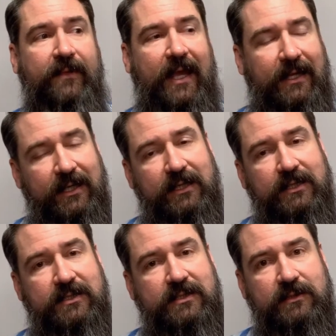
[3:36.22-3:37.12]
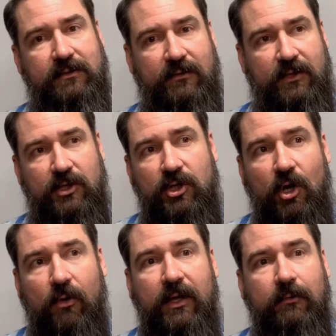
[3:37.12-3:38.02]
And it is the
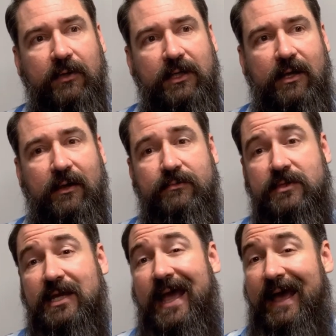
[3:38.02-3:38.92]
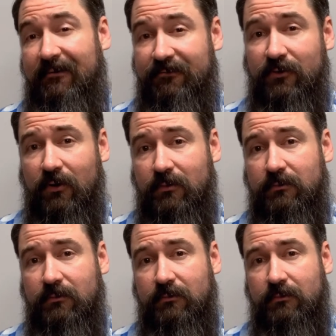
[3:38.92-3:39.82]
knowing what comes after
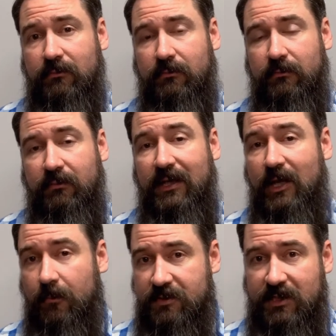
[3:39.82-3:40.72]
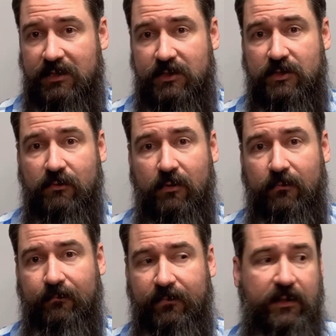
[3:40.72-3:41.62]
that helps get us through.
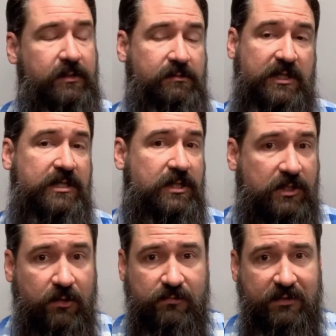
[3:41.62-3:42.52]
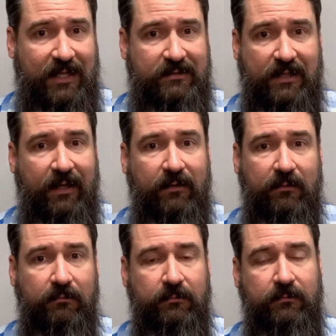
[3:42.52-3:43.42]
Jesus knows what that's like.
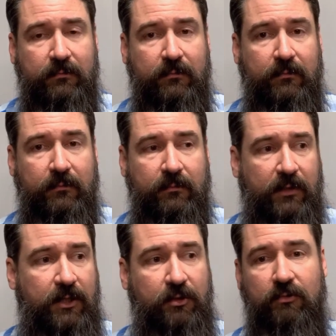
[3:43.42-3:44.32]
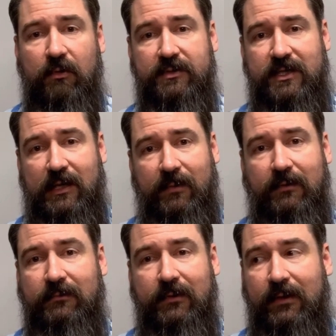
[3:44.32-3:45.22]
He knew what was
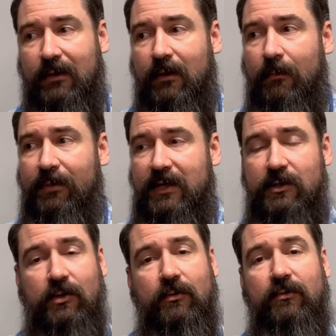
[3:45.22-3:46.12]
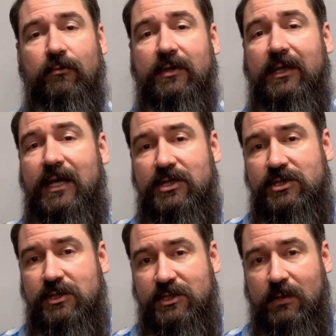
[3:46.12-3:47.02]
coming, but he knew the
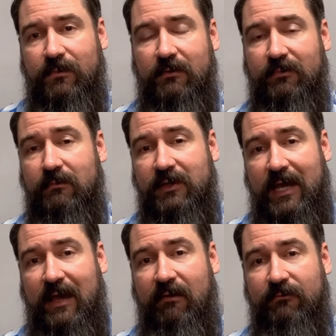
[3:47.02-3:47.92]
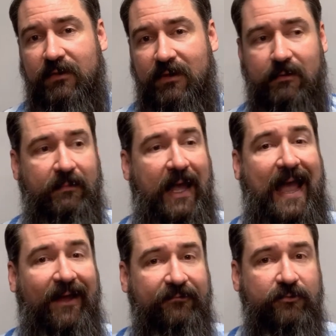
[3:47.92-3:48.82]
relationship that we would have with him
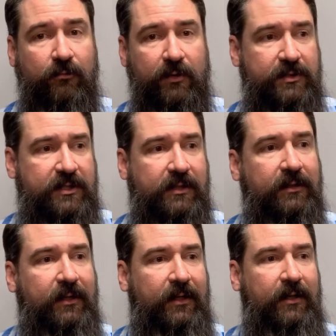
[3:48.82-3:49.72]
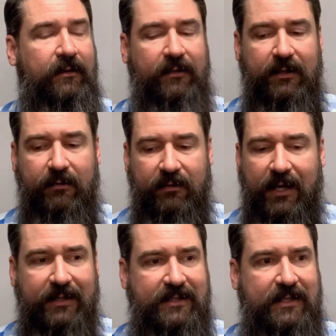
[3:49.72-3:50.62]
afterwards. The
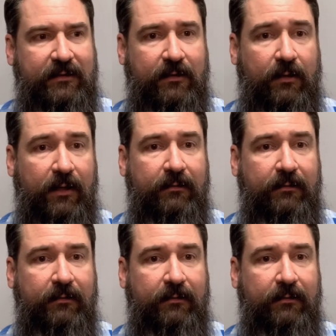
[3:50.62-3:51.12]
idea that